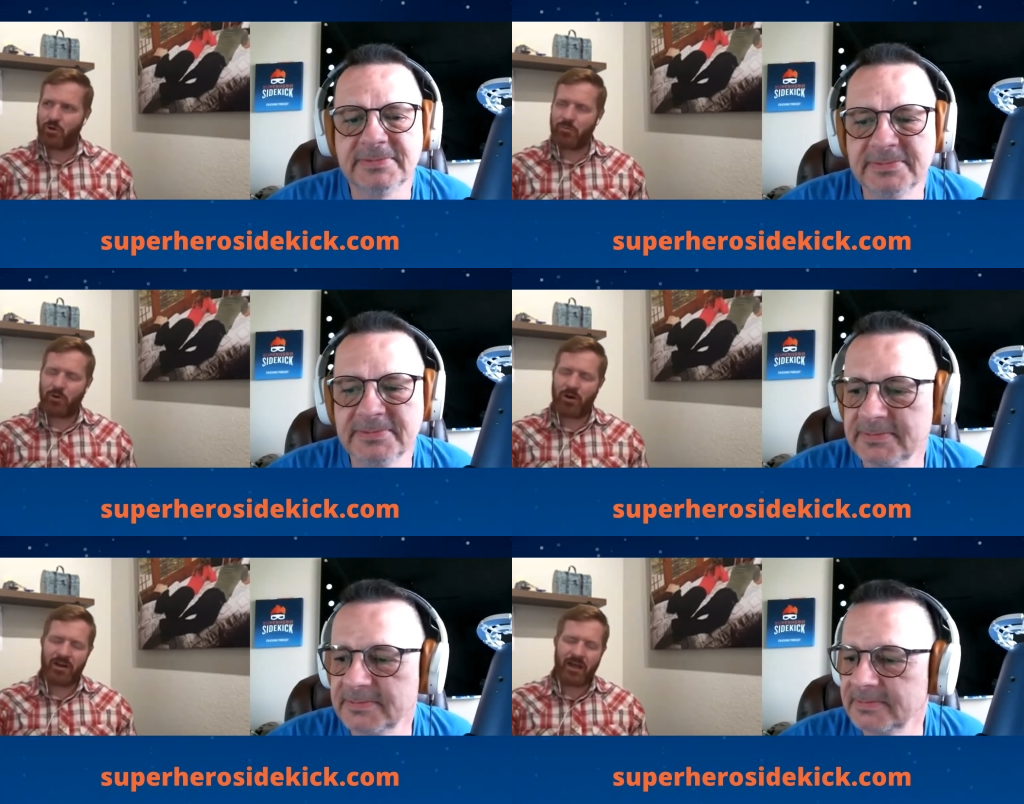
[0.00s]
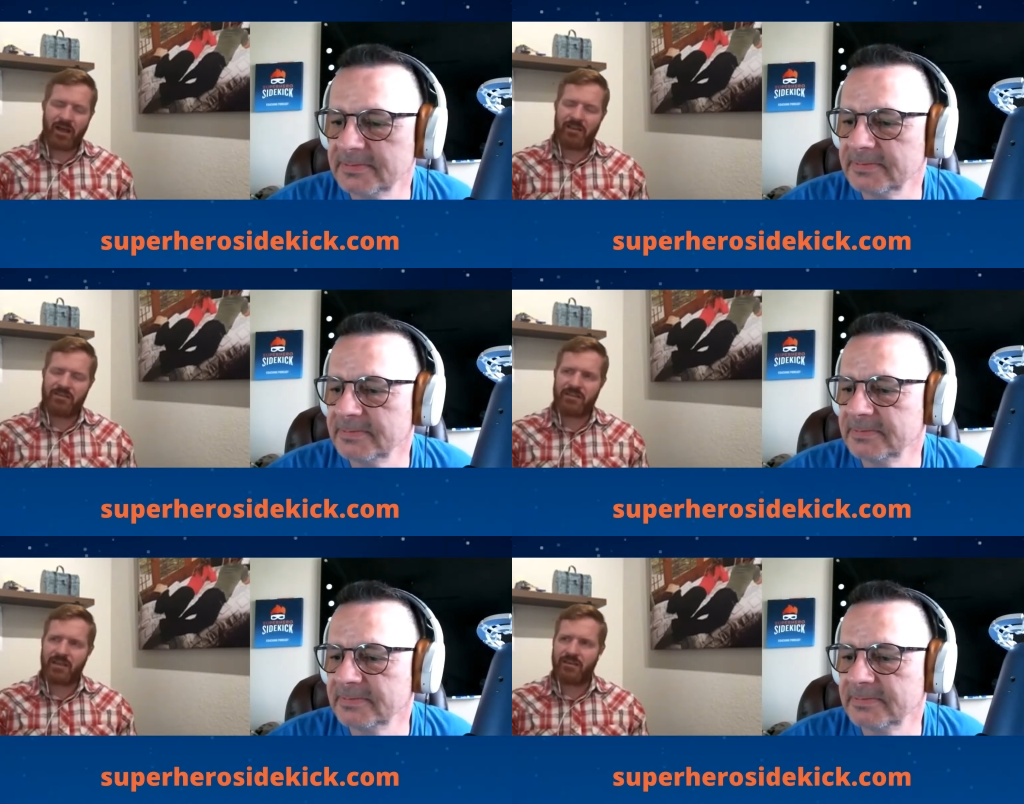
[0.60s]
Speaker 1: part, and I, I
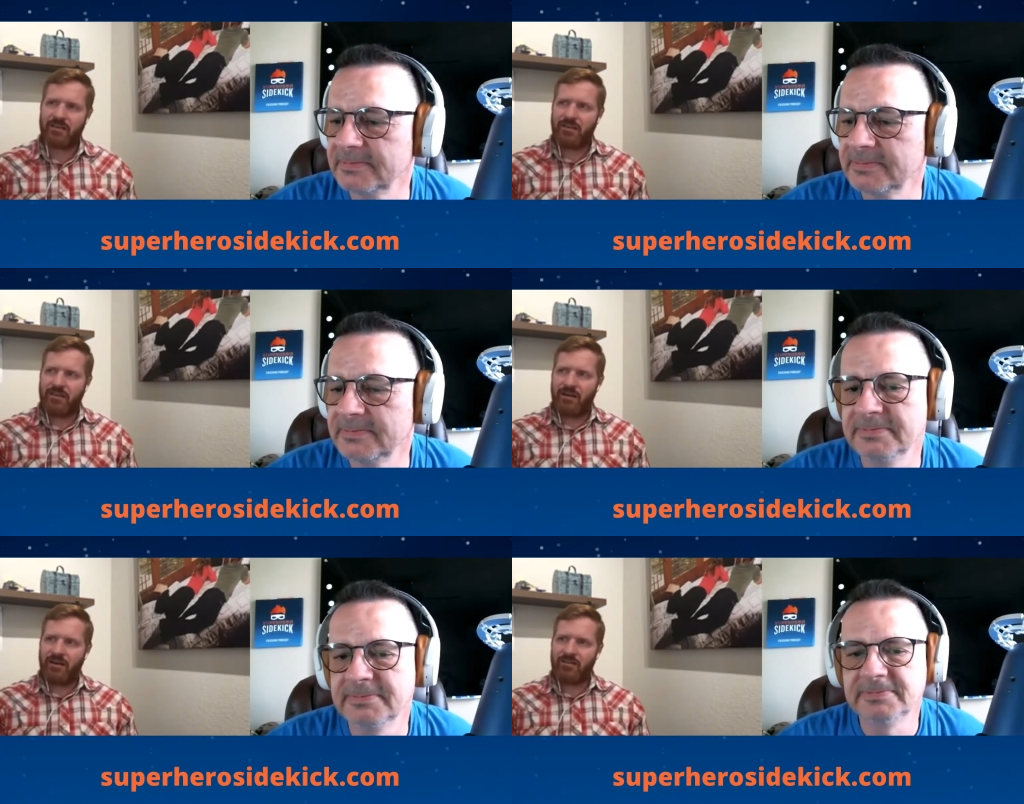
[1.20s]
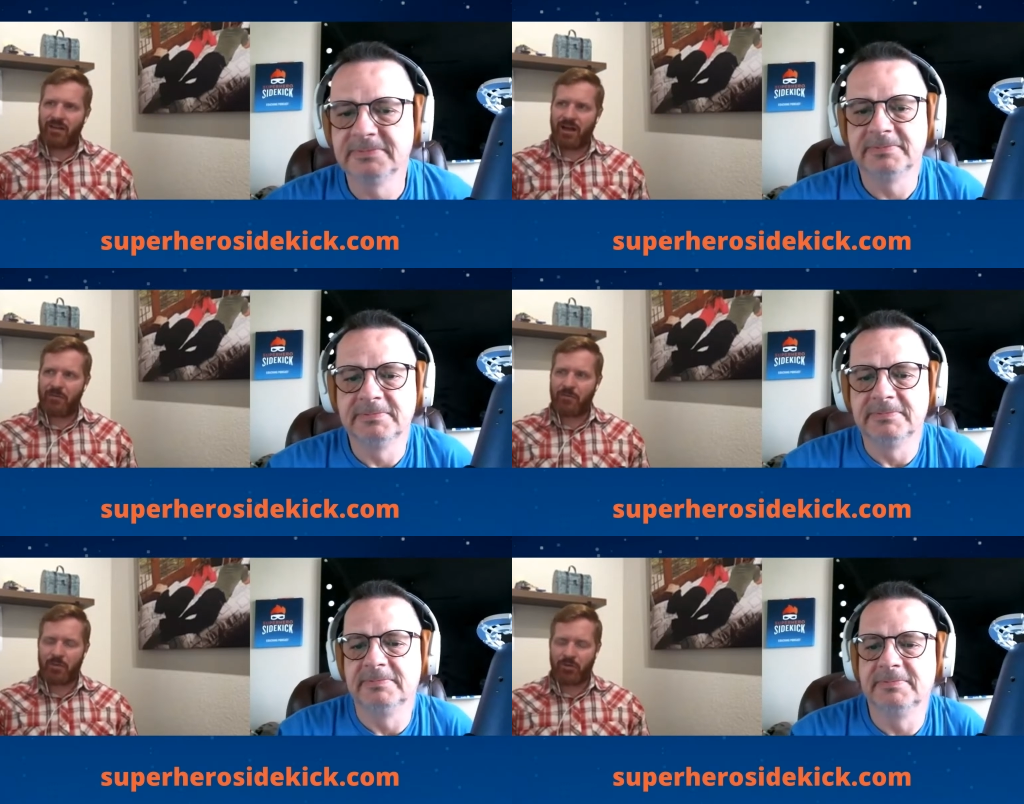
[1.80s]
say a lot of
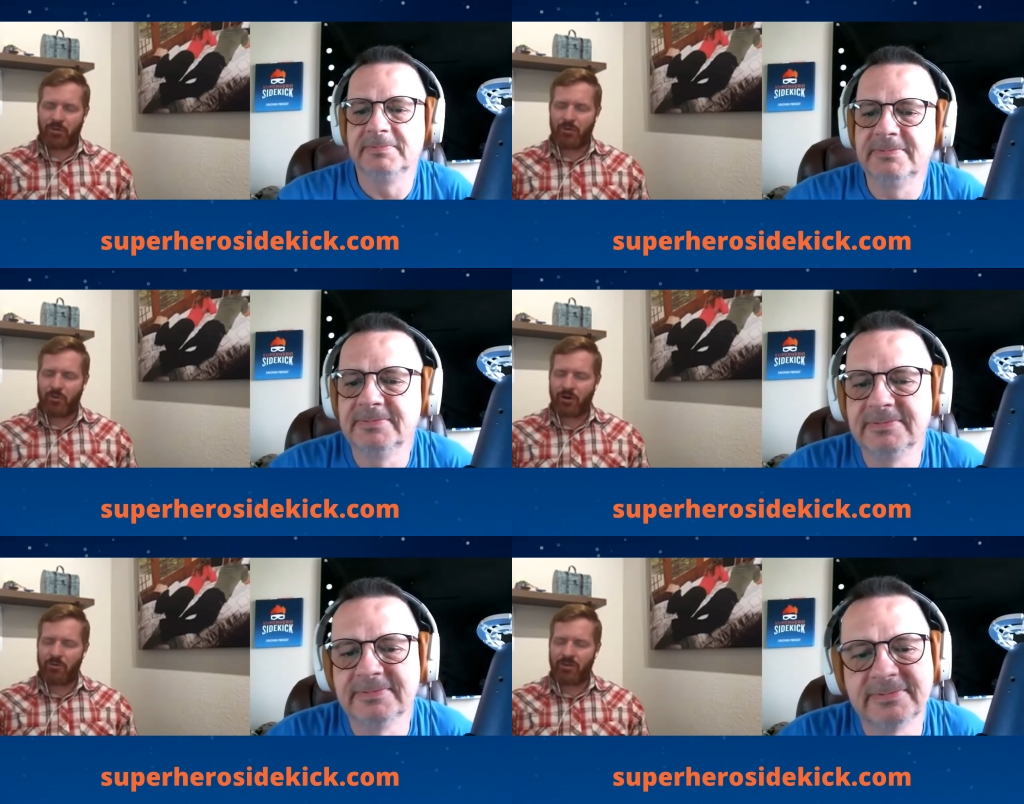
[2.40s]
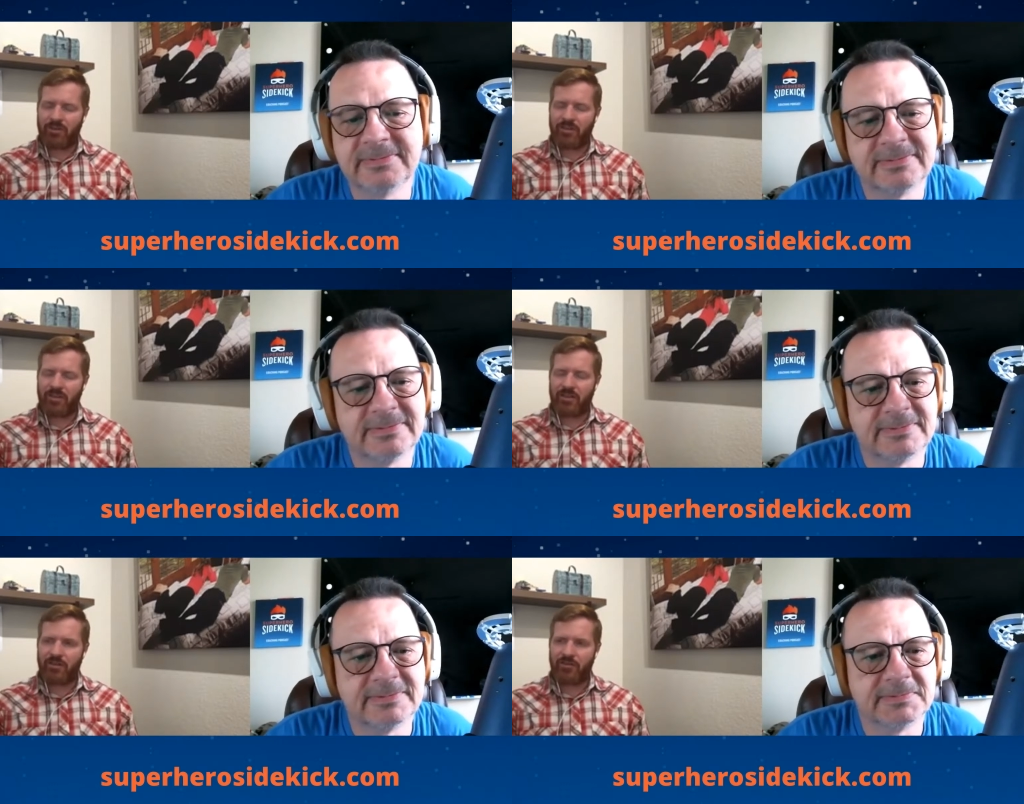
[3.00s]
people I work with in
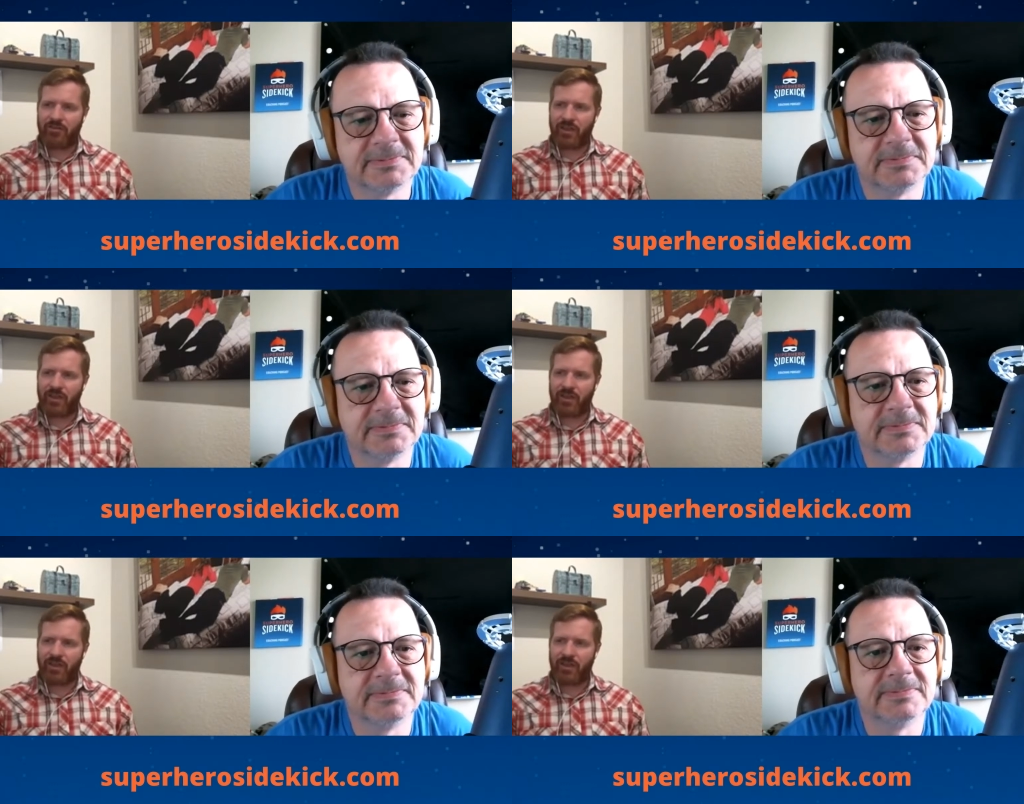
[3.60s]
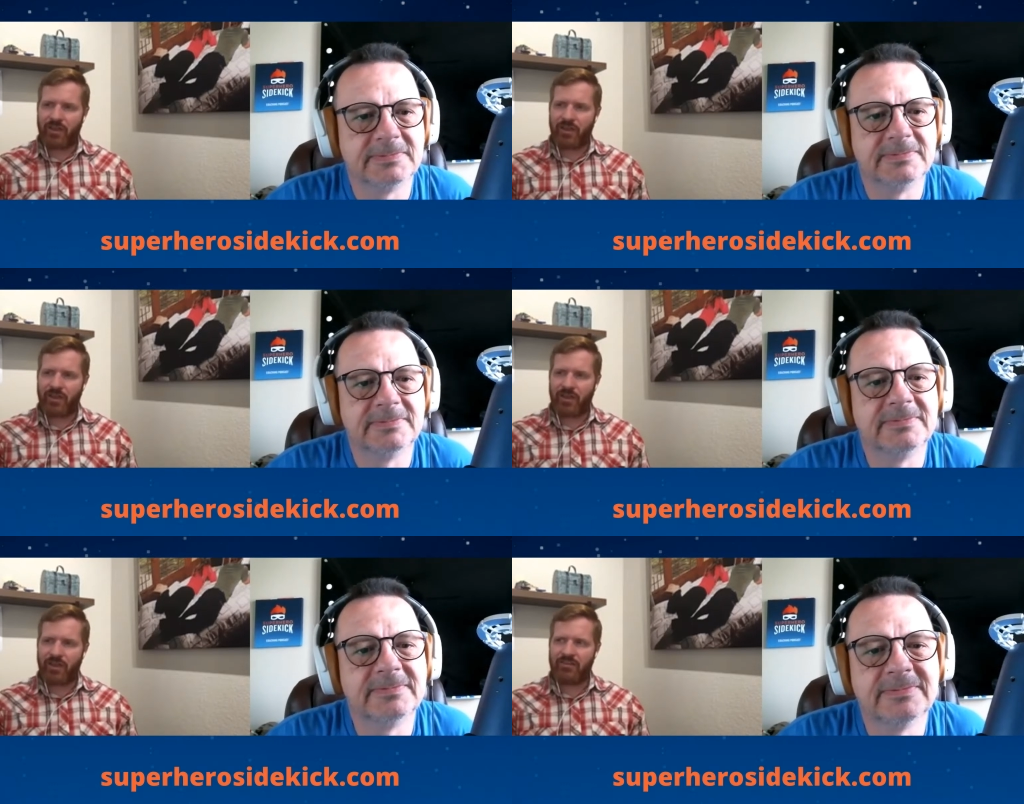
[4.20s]
their event.
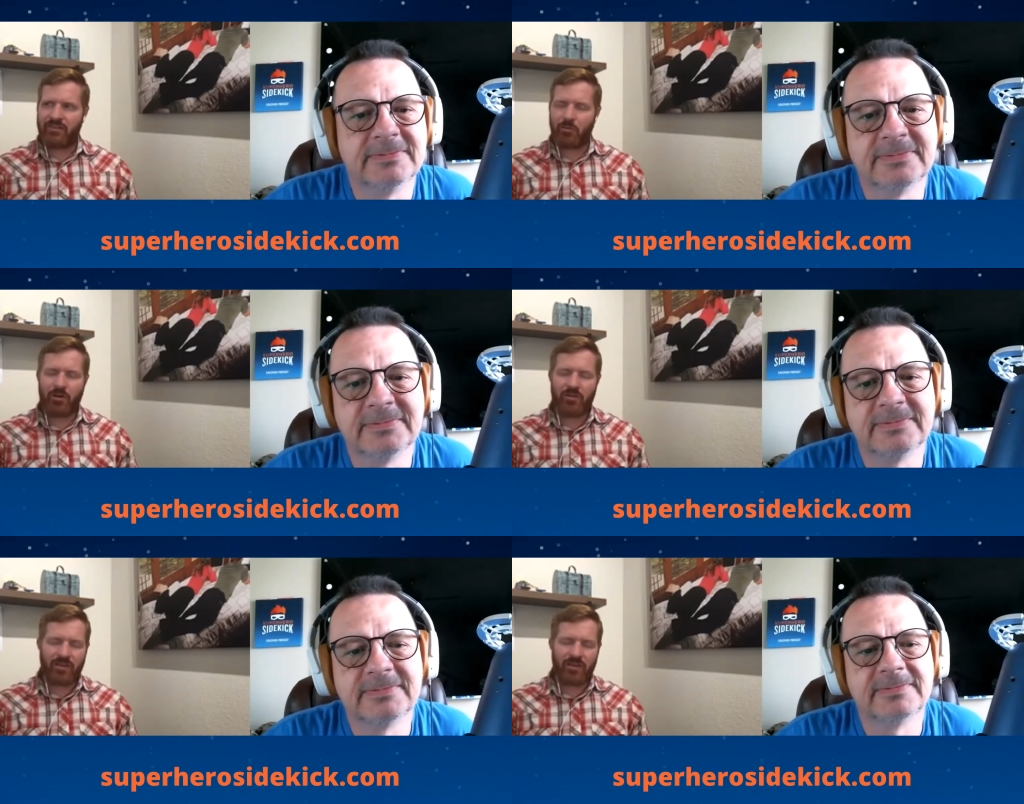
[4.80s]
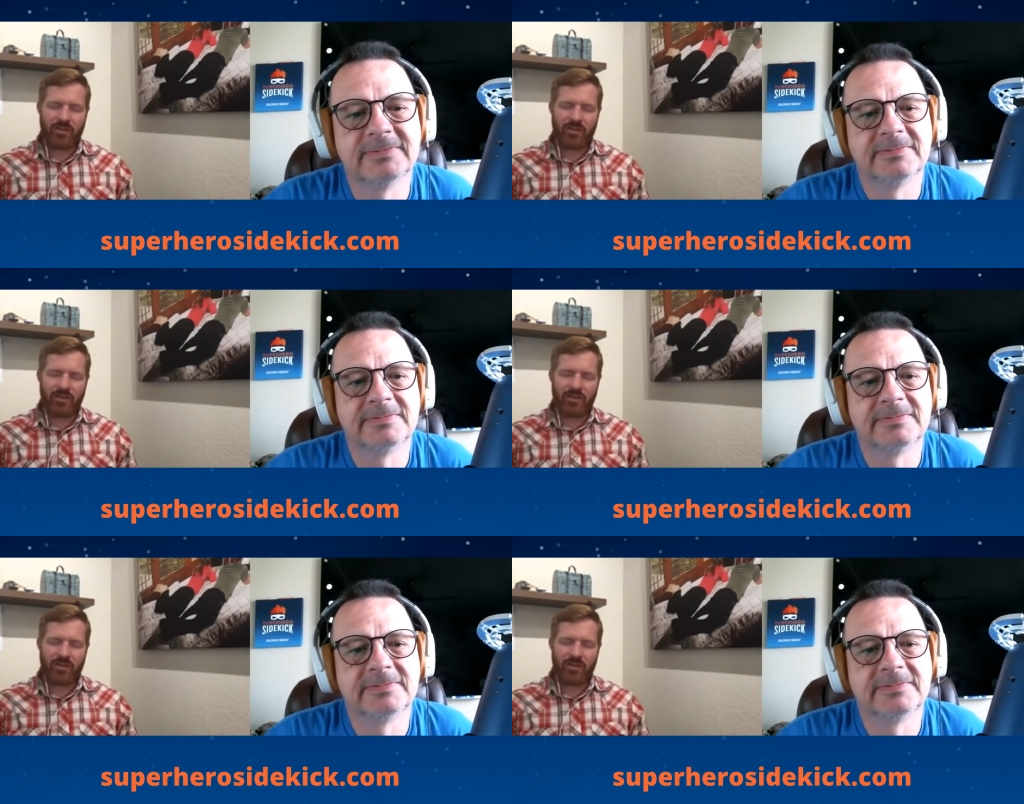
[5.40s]
This is the part that